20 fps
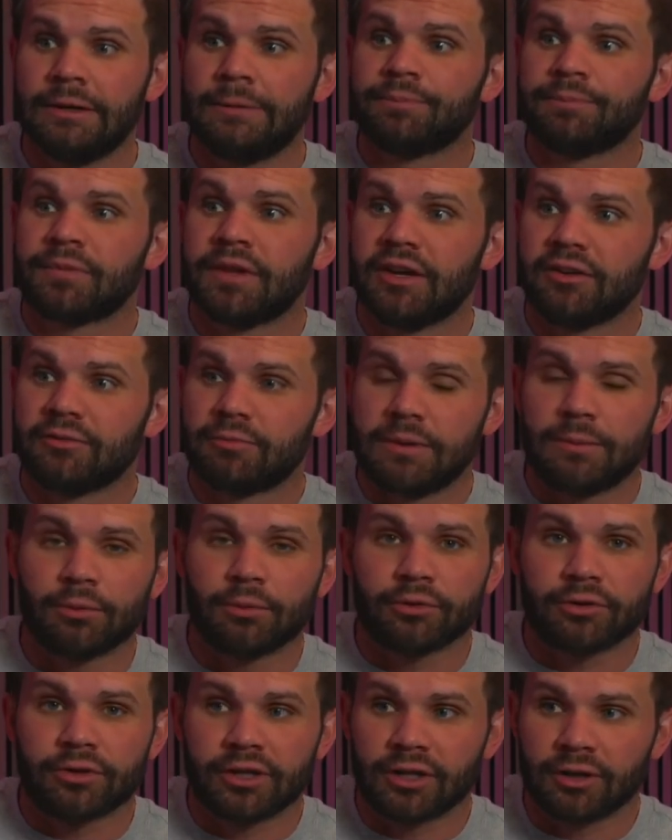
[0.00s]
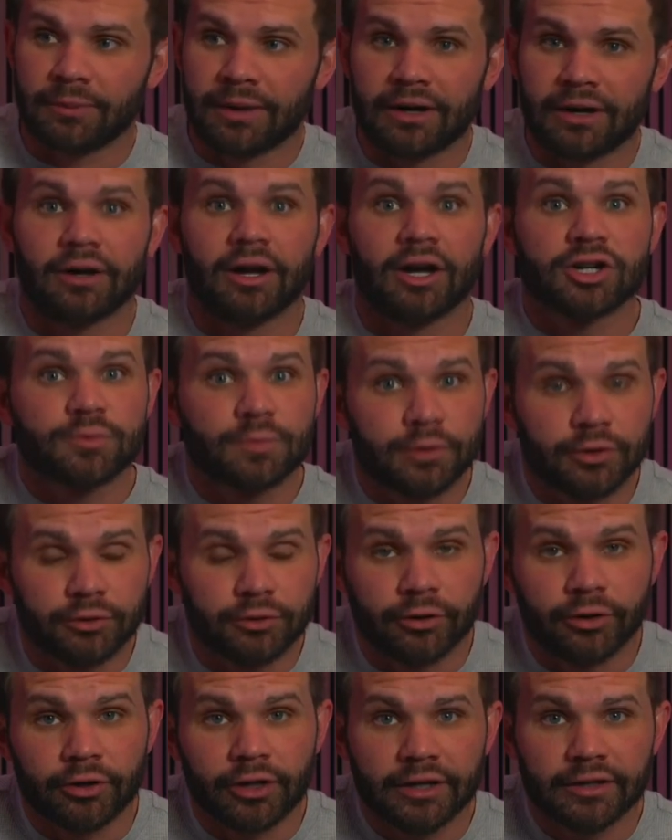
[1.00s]
if people are thinking about an
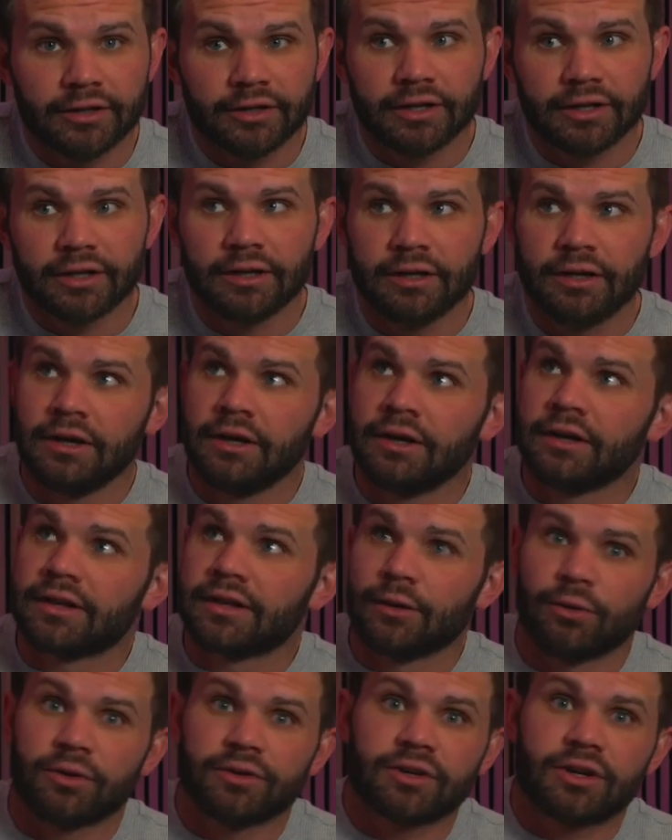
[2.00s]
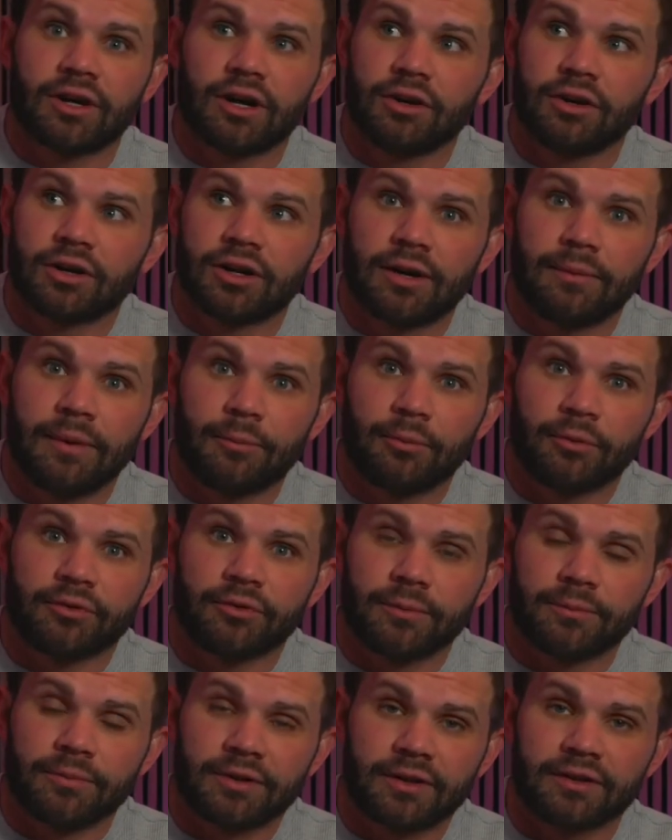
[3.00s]
entrepreneurial idea, they want to come up with
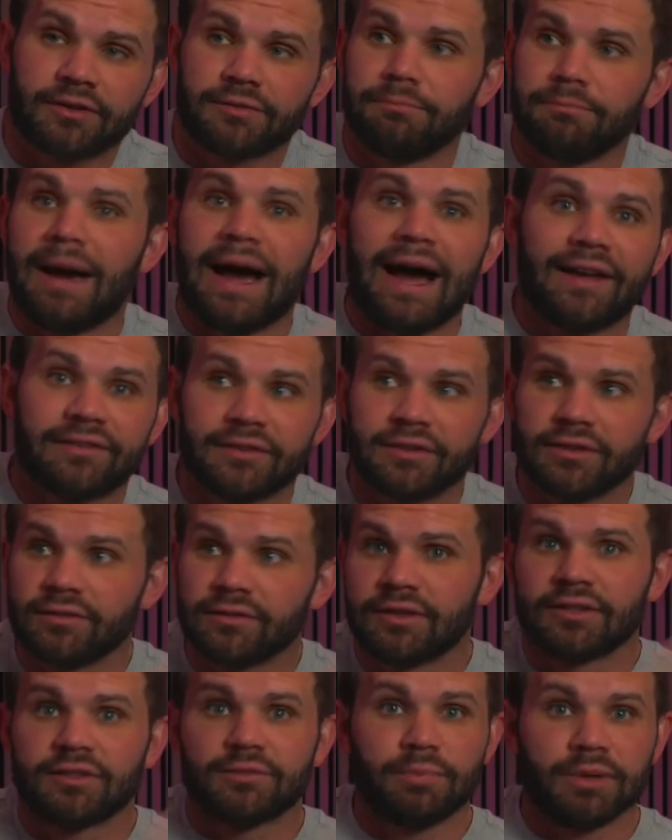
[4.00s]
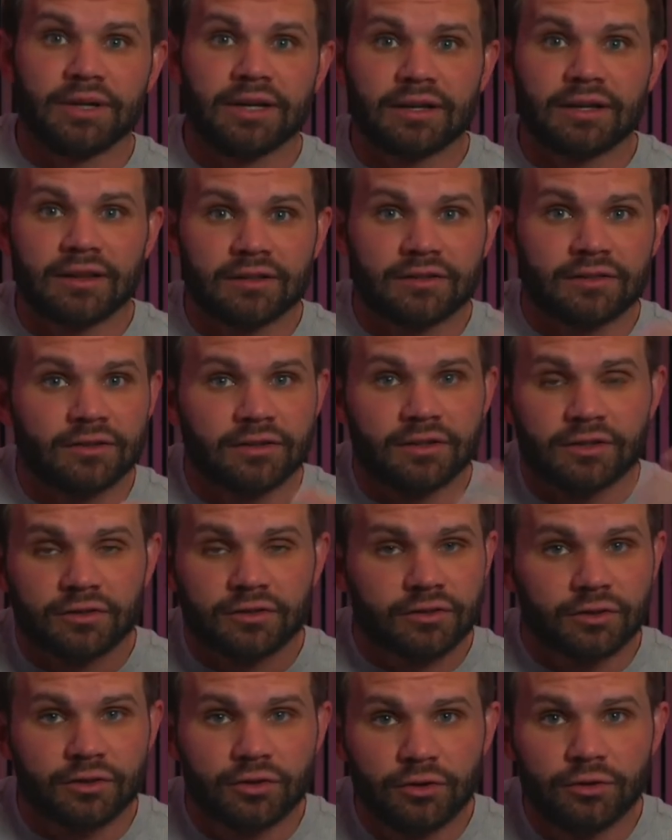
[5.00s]
something that's massive, that's big, that's
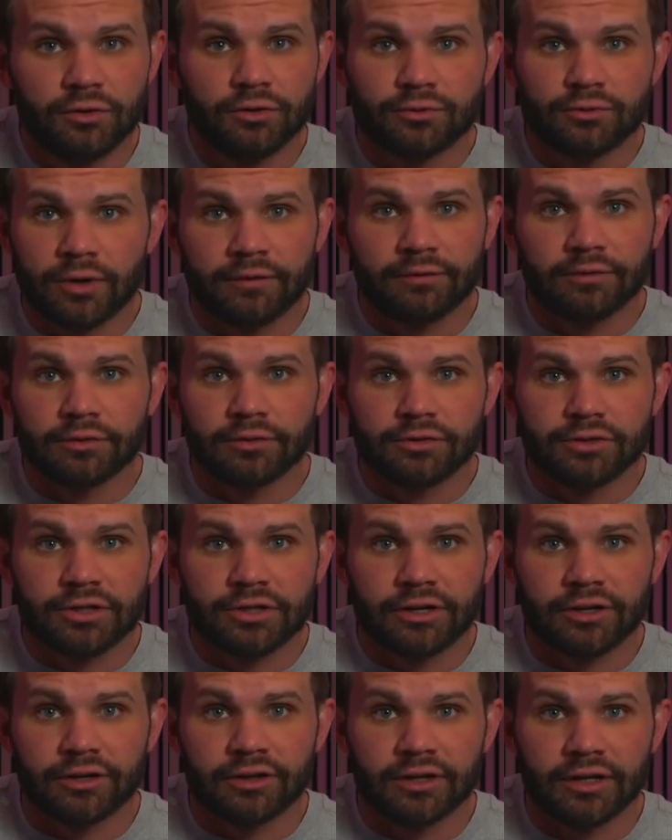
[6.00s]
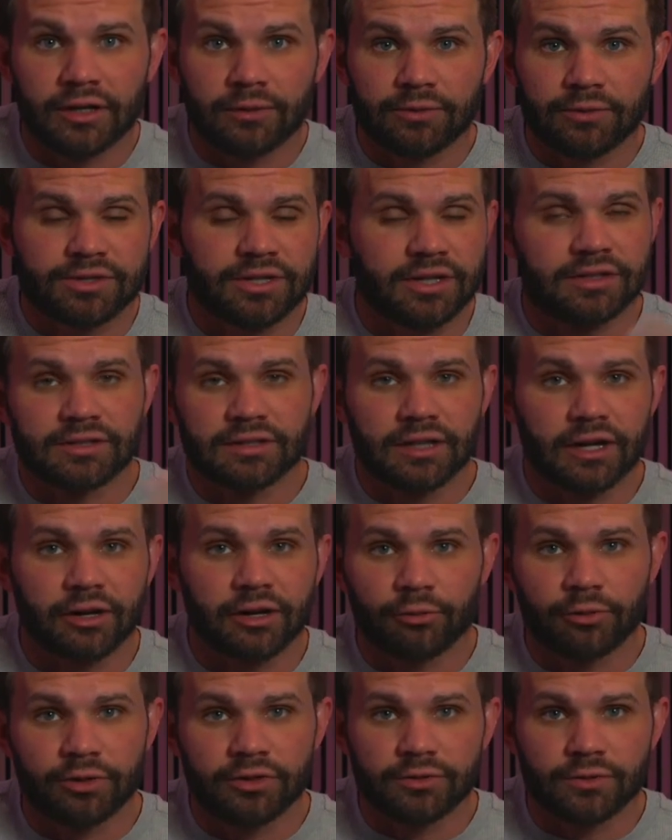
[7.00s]
this huge revolutionary thing, which takes a lot
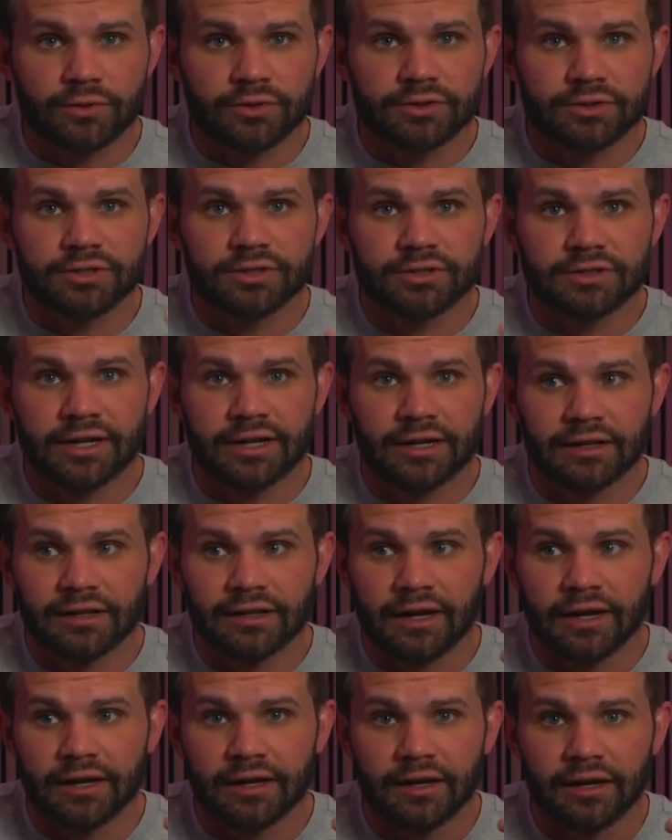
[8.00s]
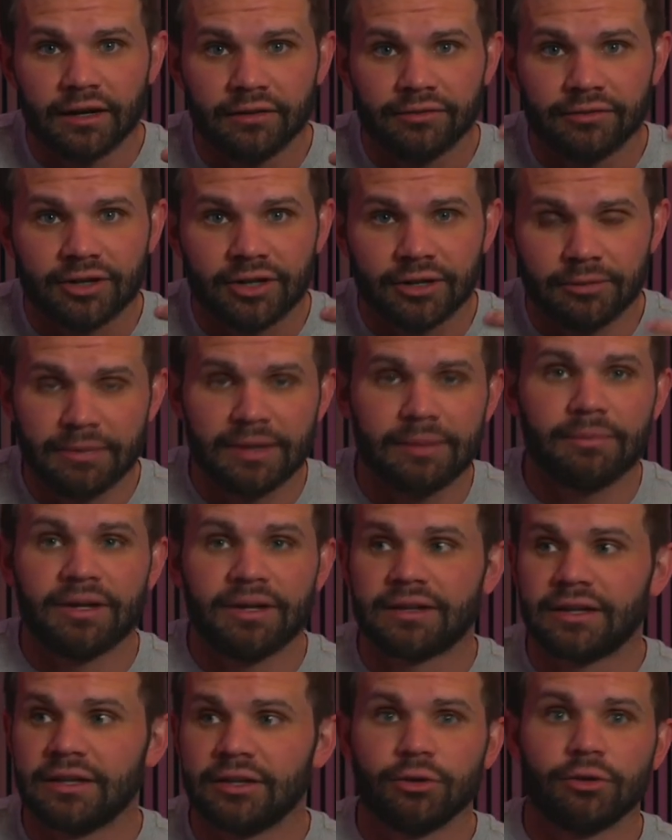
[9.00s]
of resources and a lot of
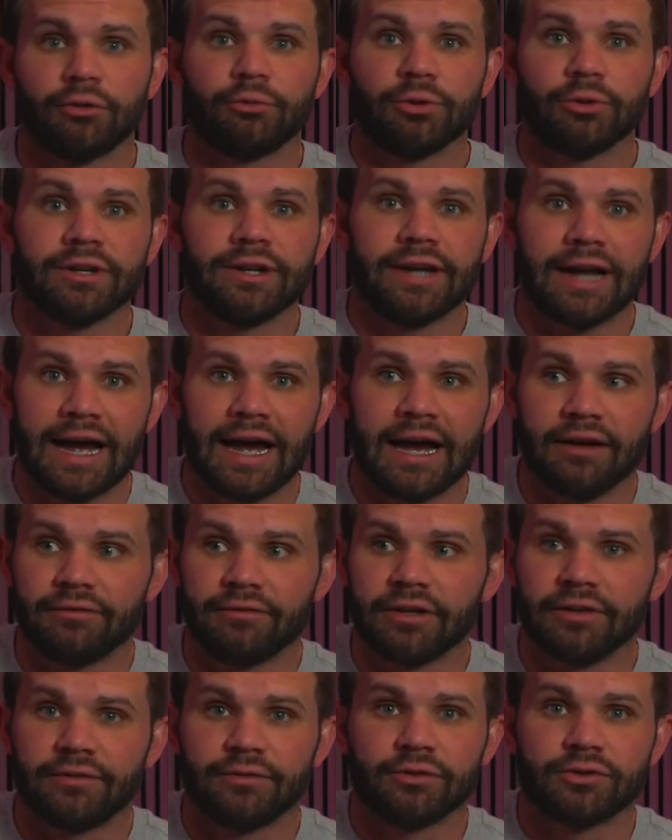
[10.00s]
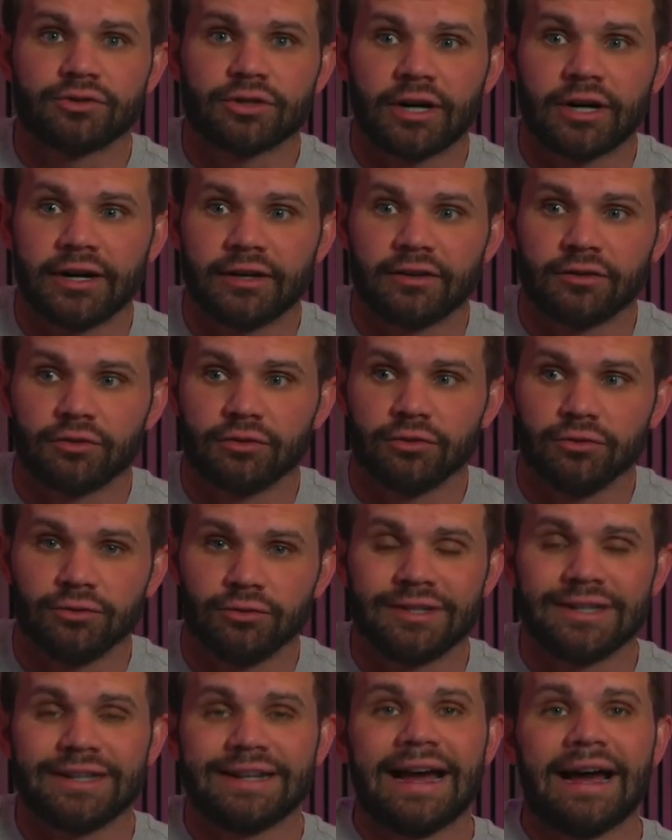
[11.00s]
commitment that you don't really have if you're trying to
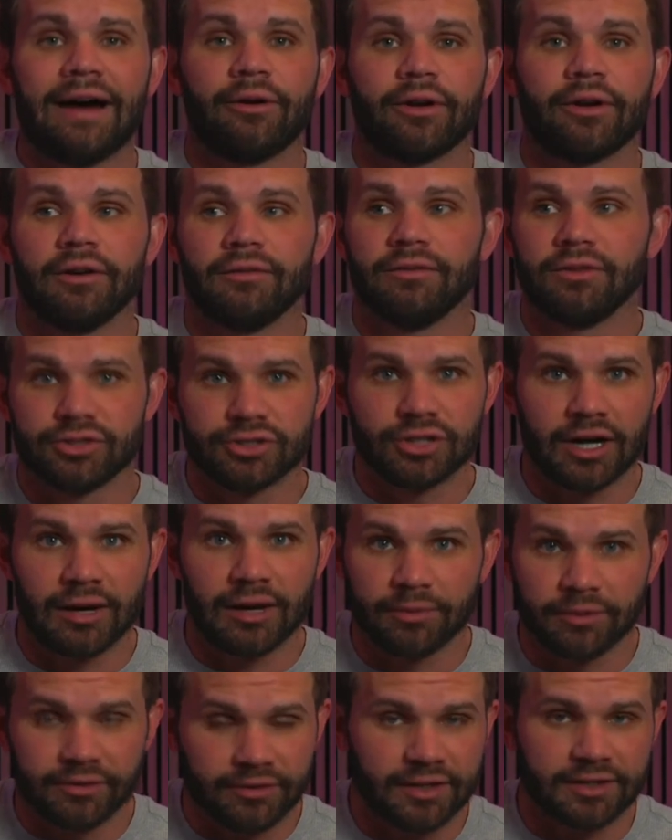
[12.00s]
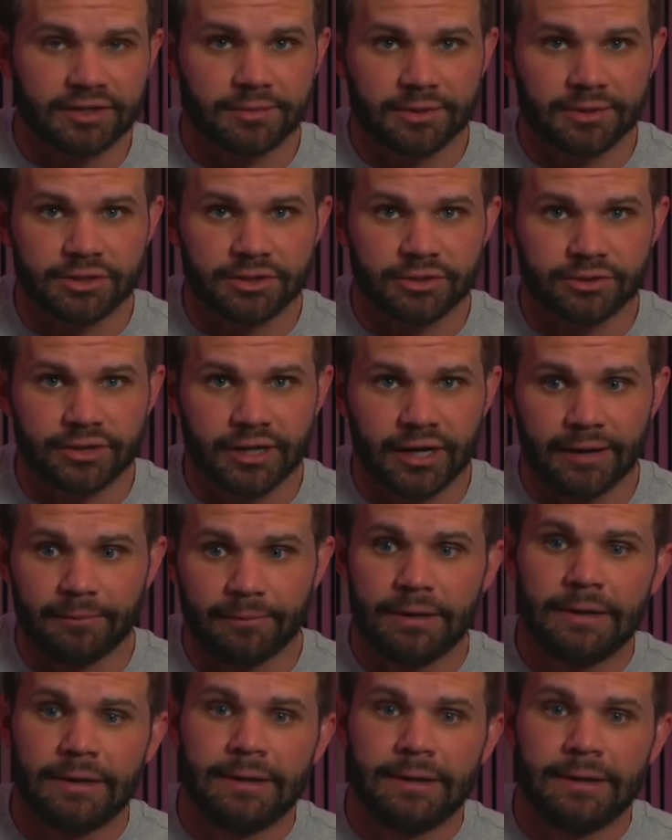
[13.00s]
get out of a job that takes a bunch of your time.